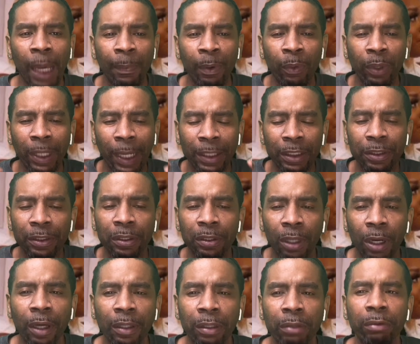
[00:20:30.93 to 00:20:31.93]
But when I
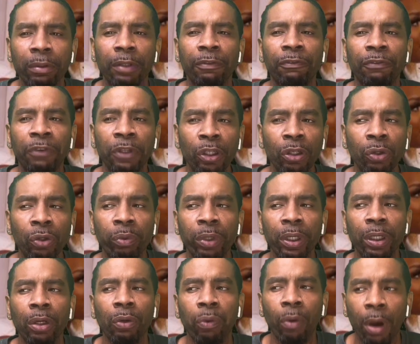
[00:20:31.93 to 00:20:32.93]
saw the review with
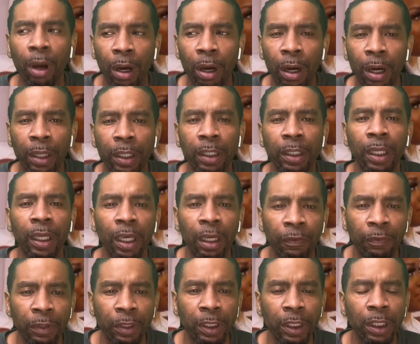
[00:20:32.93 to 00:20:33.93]
Quad and
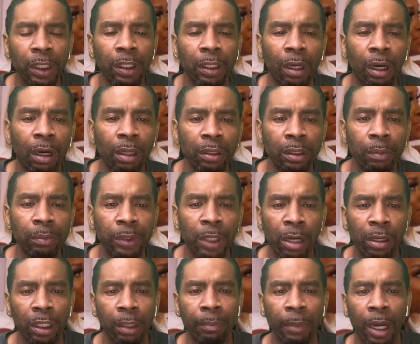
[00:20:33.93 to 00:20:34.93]
Heavenly and all of them
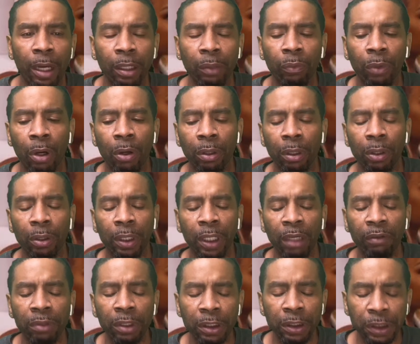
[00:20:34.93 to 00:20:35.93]
talking about it on
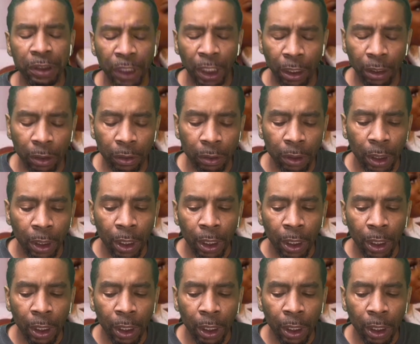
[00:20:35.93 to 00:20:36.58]
Heavenly's channel,